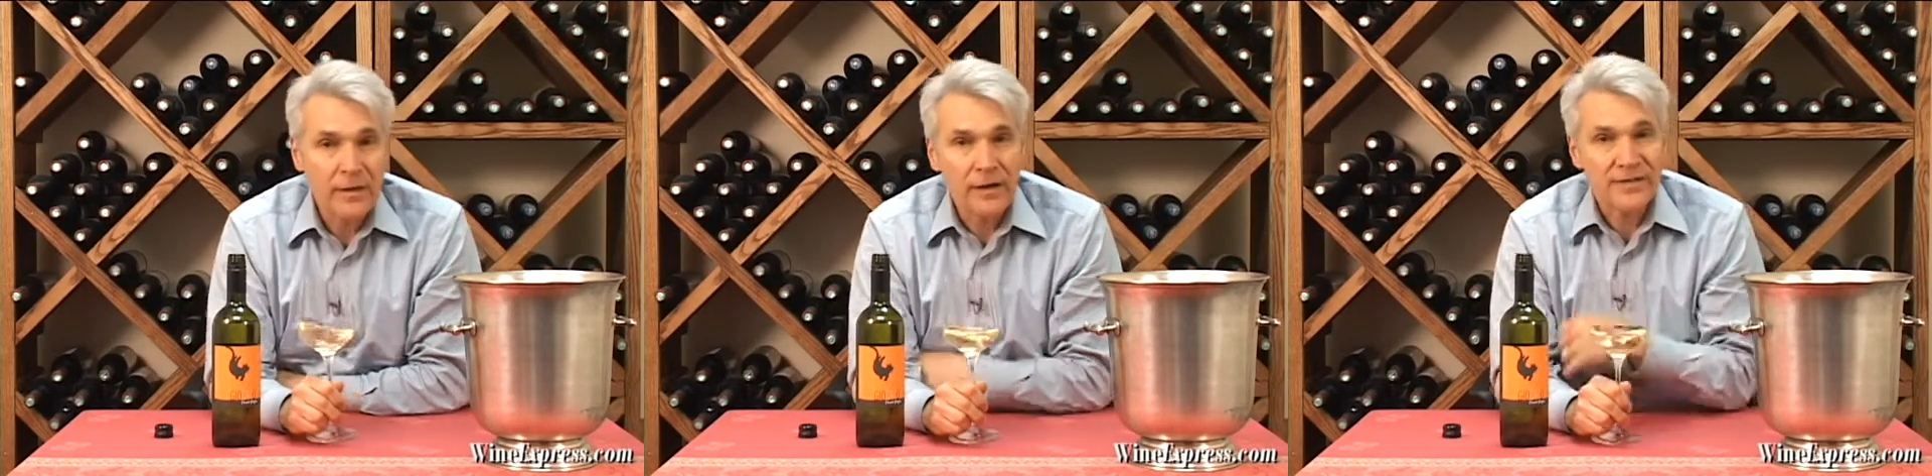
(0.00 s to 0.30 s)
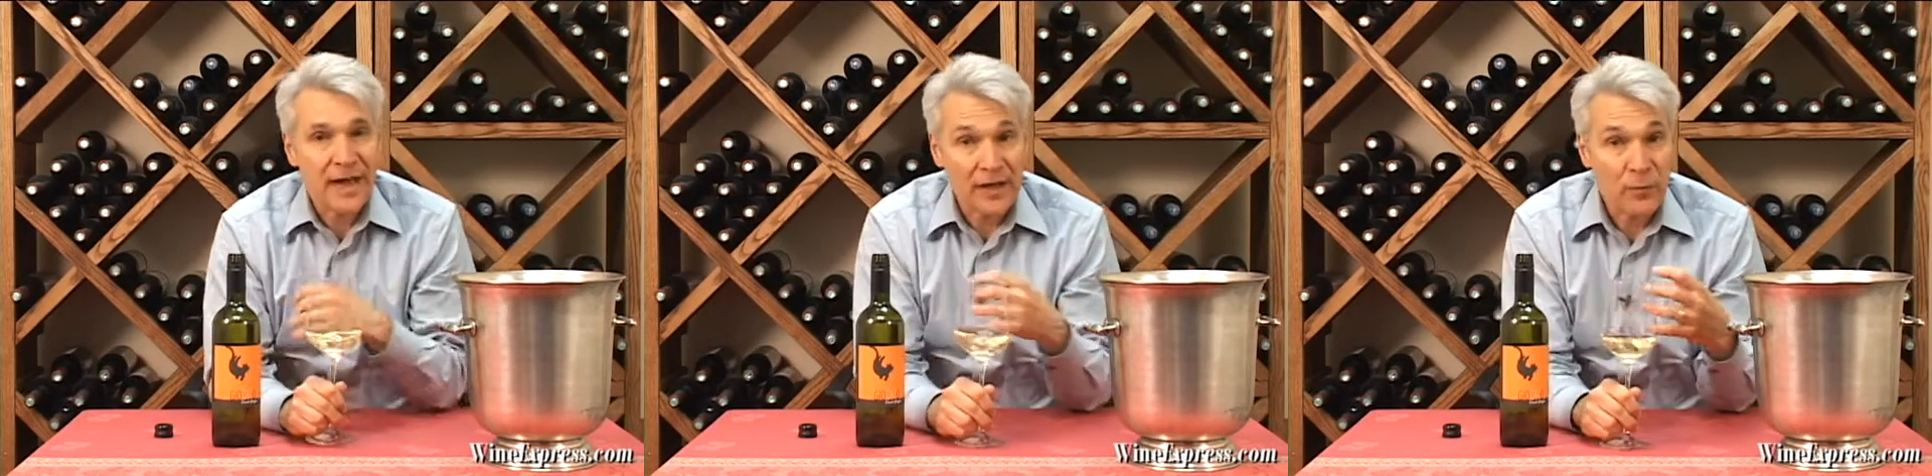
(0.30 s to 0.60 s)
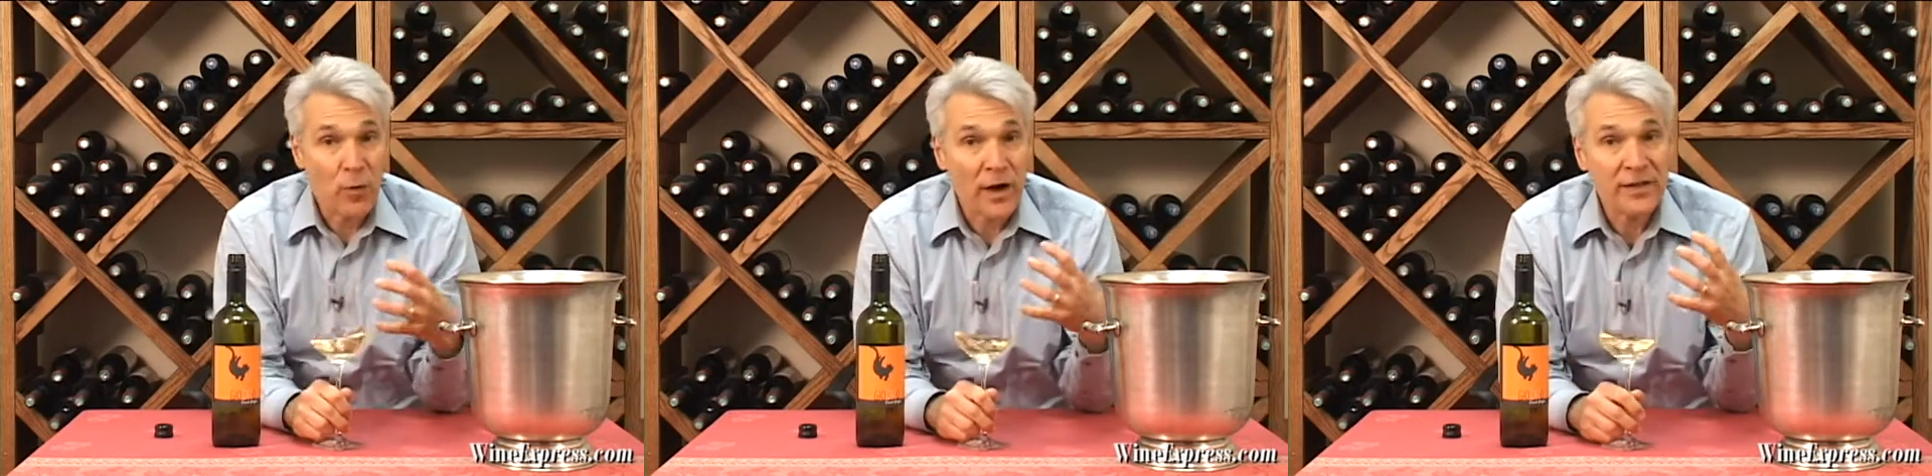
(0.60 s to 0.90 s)
Italian
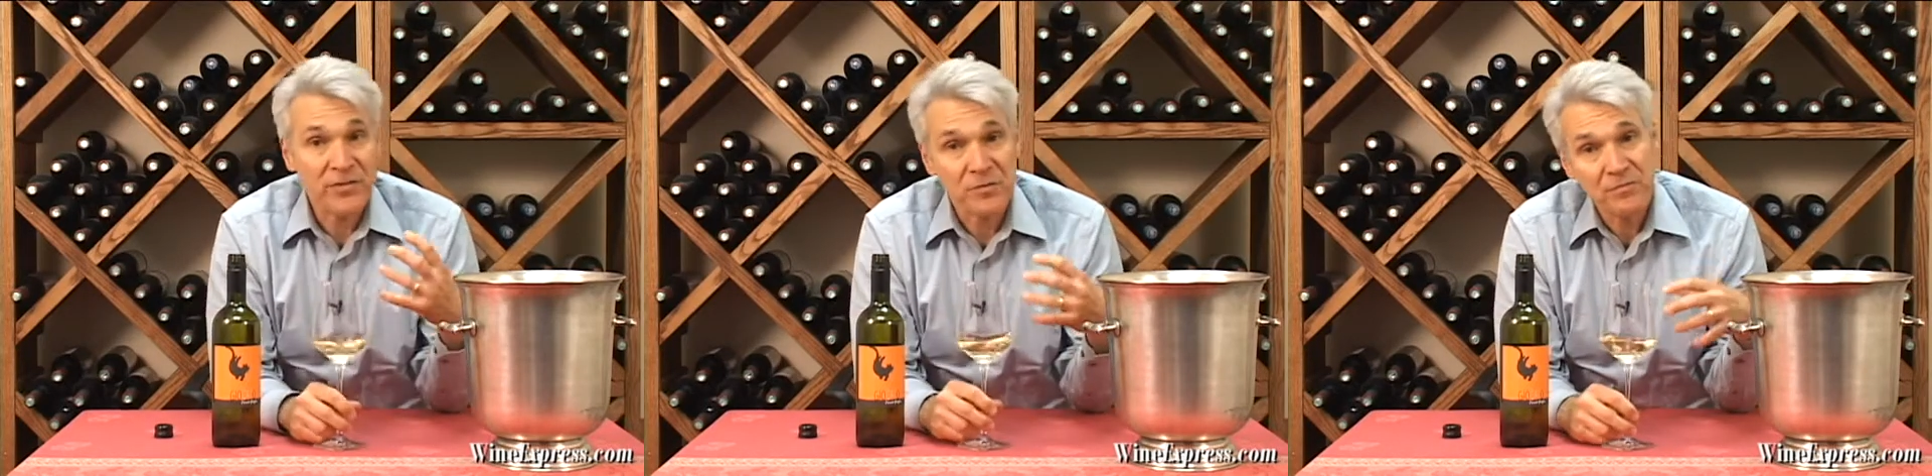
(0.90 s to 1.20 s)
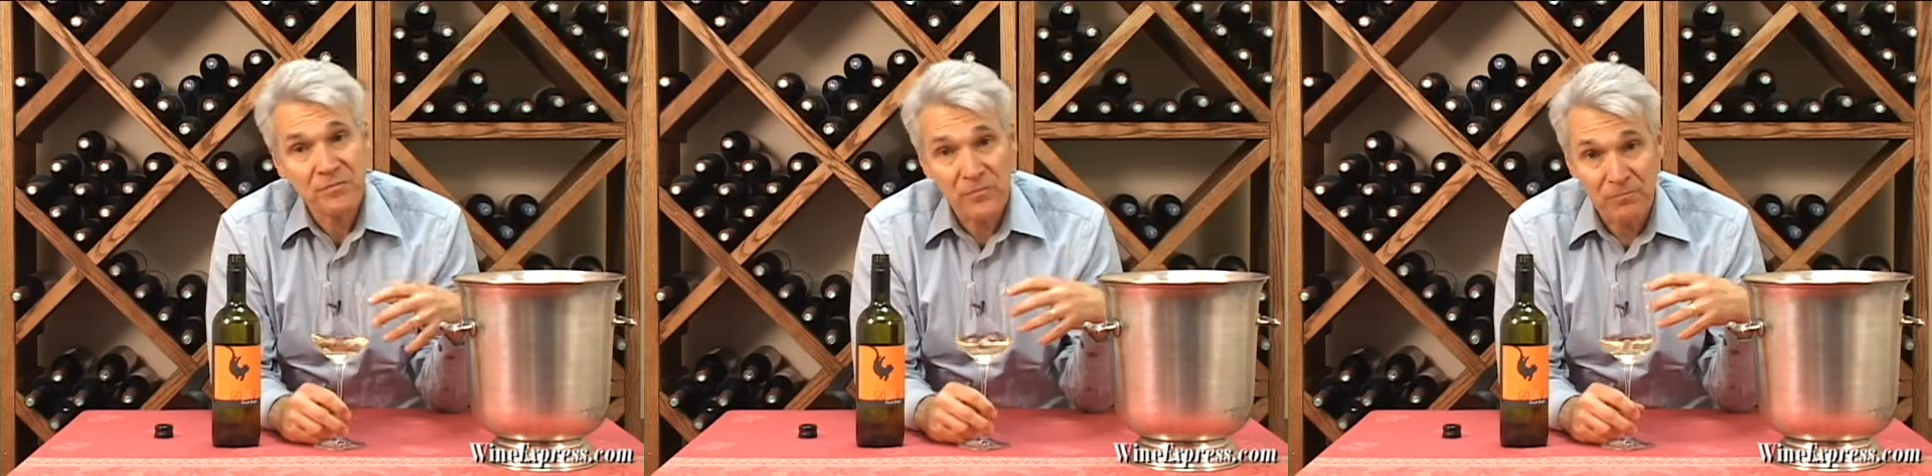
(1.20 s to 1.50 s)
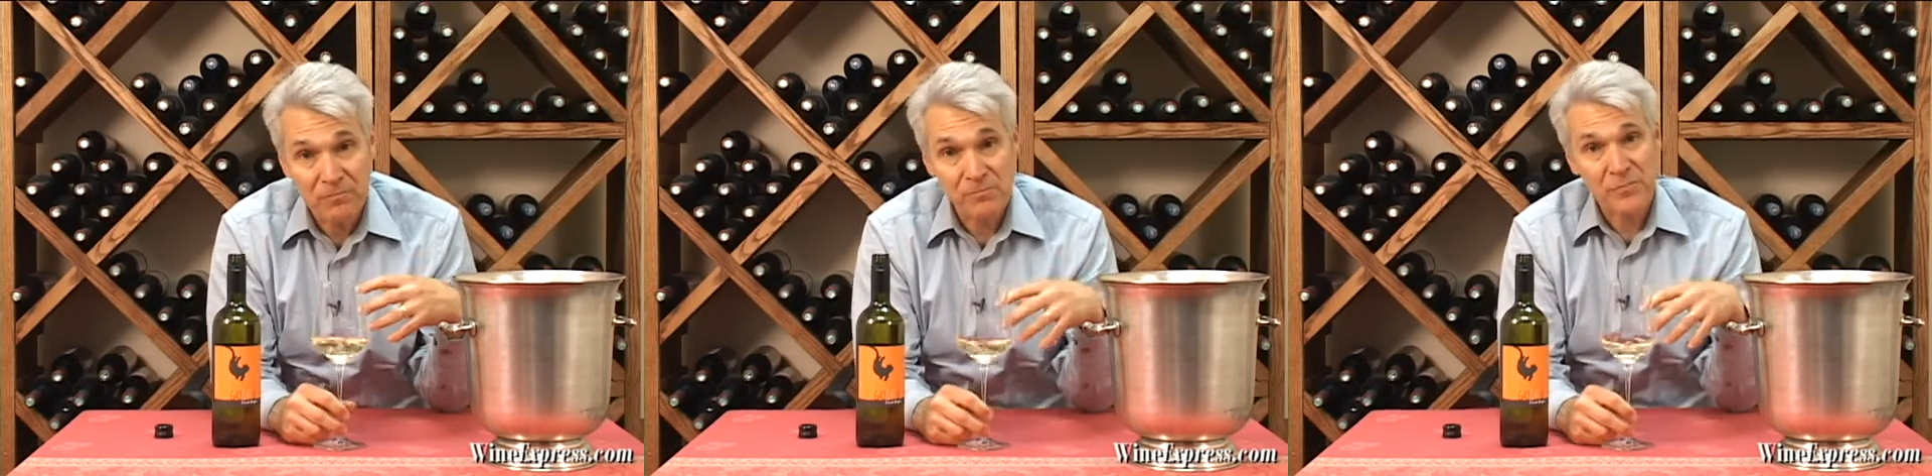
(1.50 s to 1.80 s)
wines,
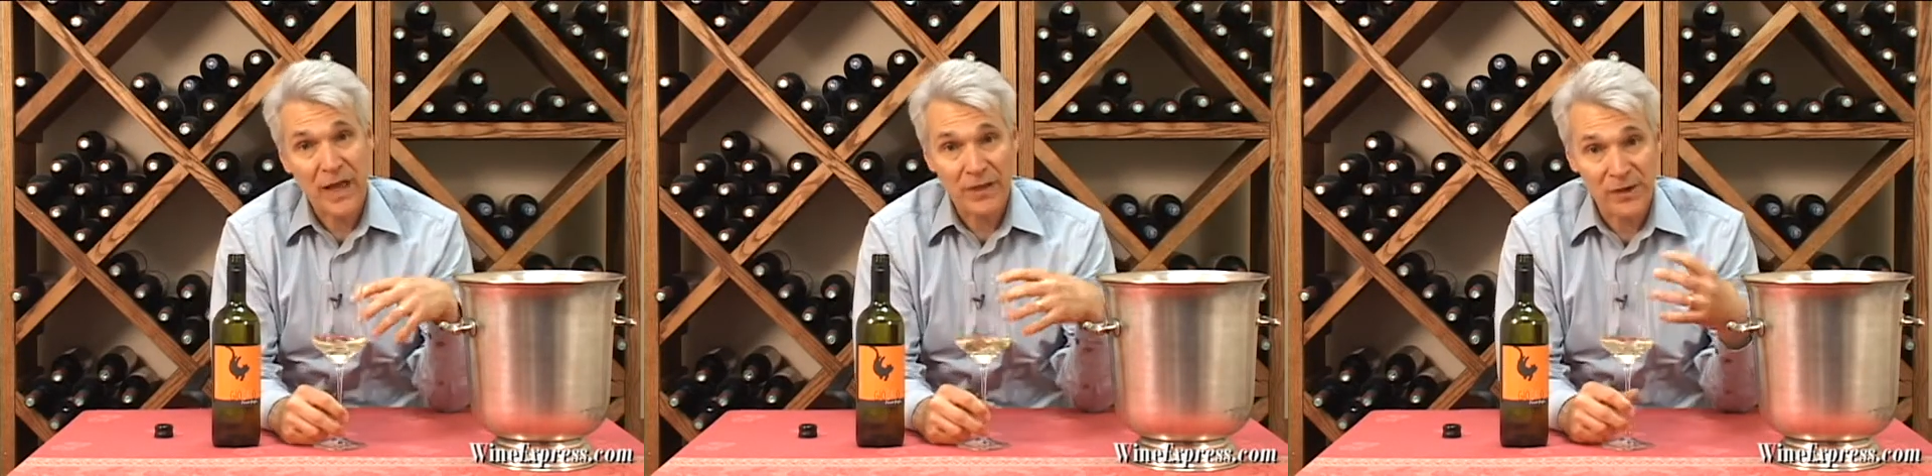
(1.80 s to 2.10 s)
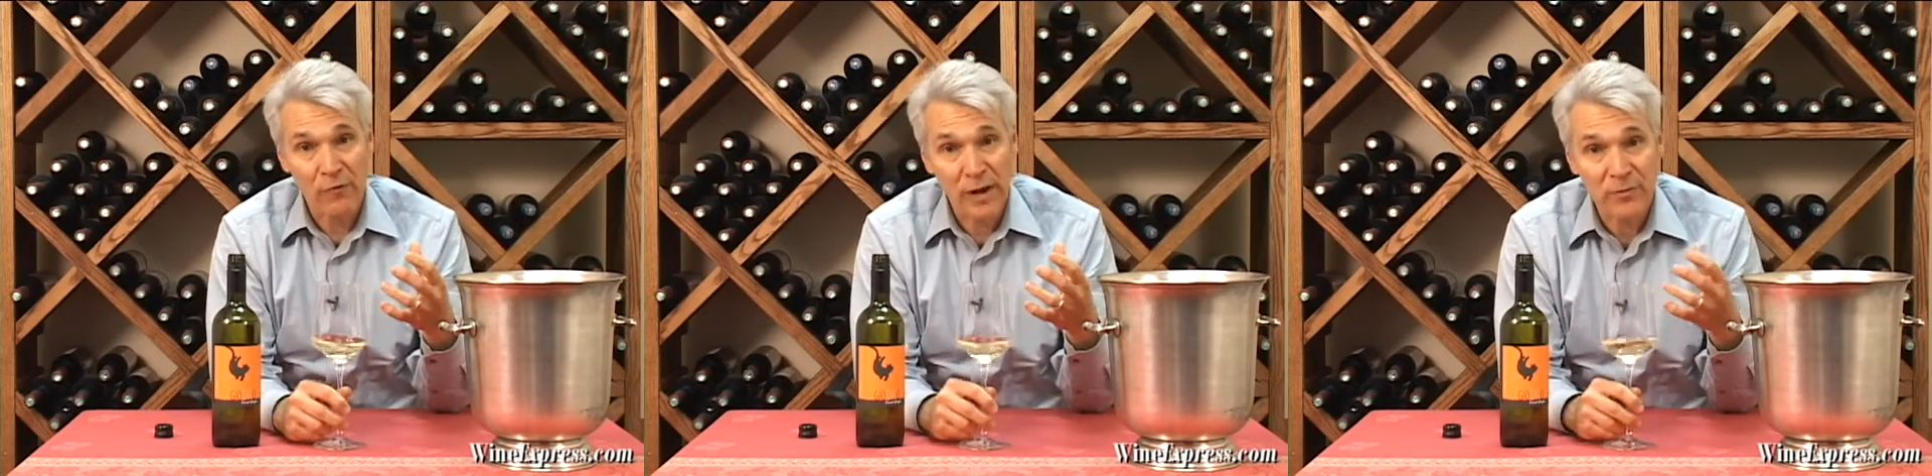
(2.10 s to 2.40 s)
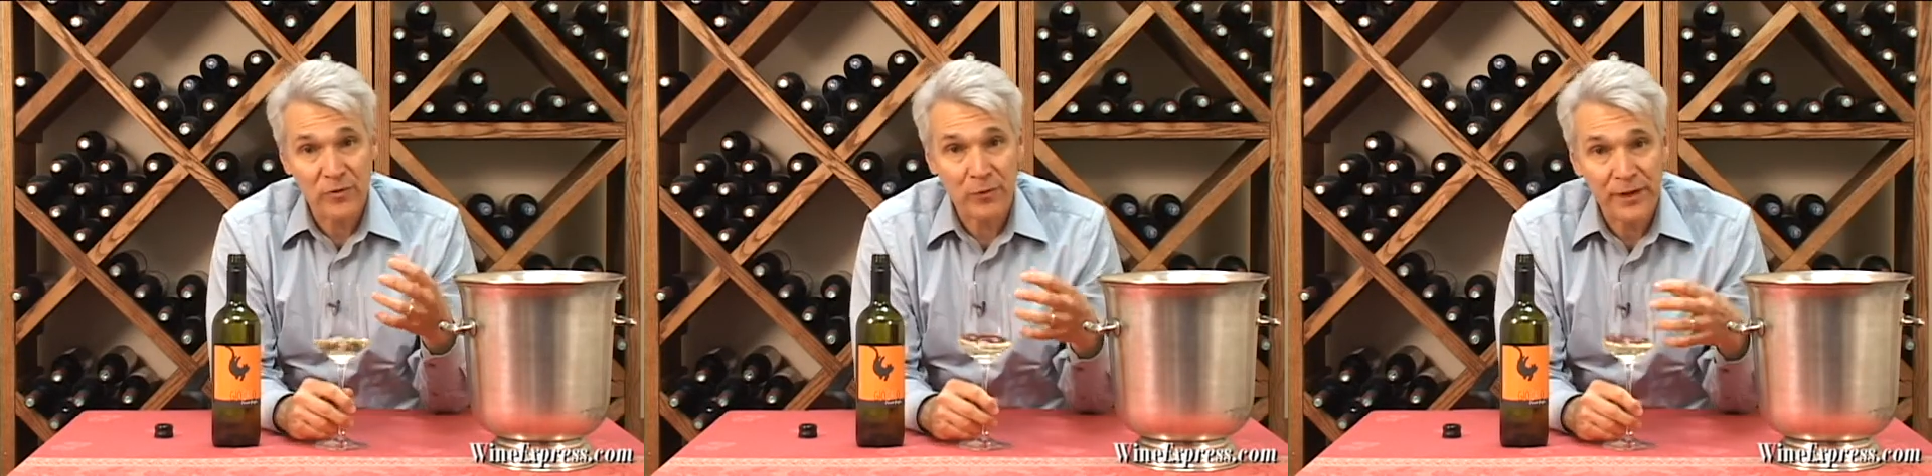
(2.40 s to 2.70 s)
Italian
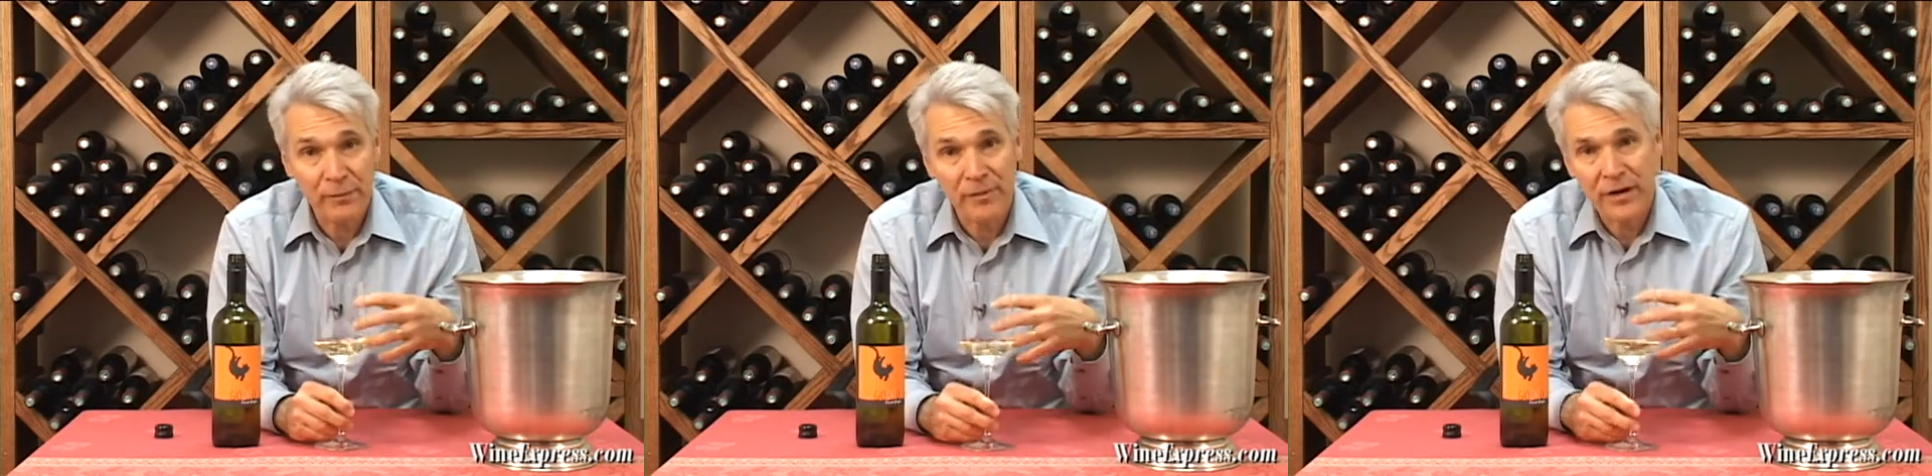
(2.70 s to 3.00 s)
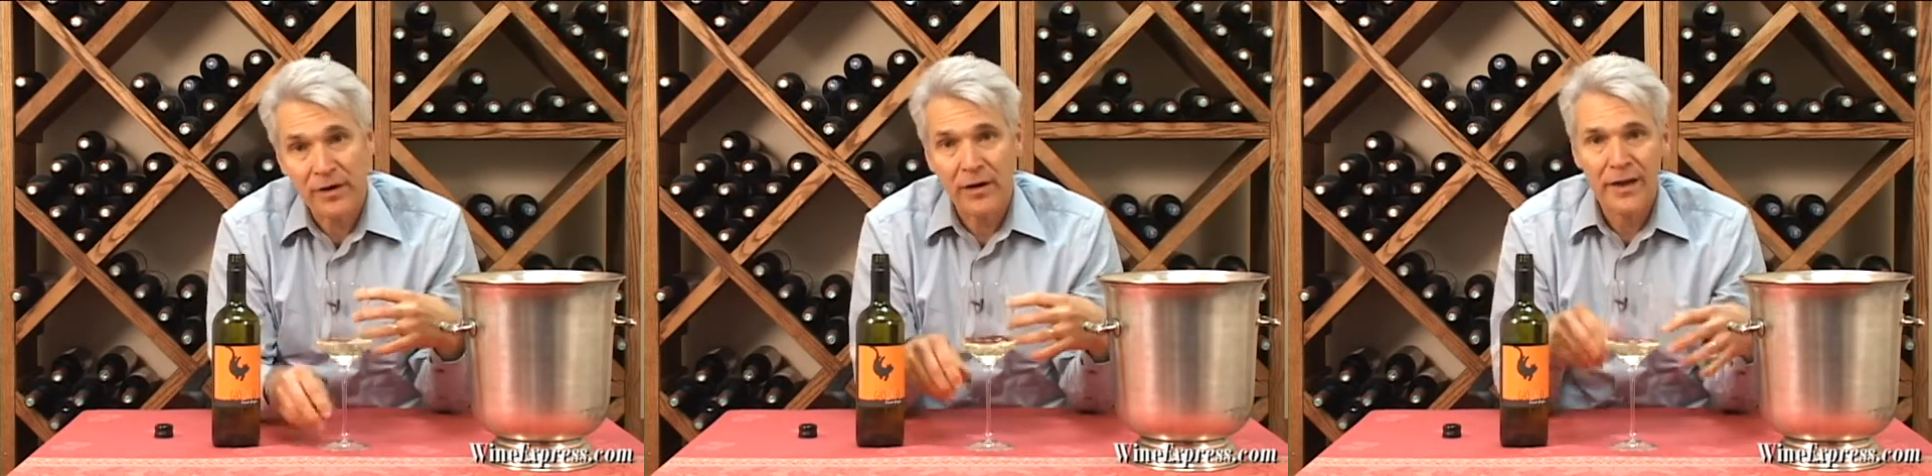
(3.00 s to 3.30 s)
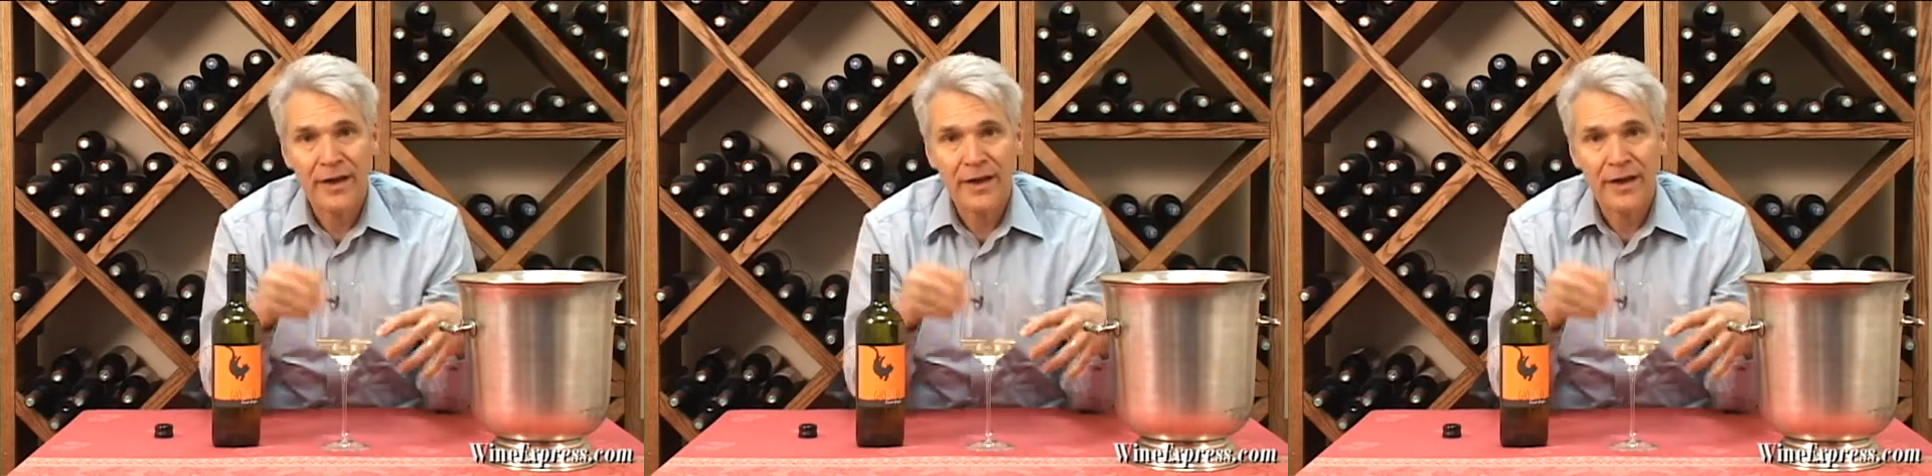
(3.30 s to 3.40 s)
grapes growing up there,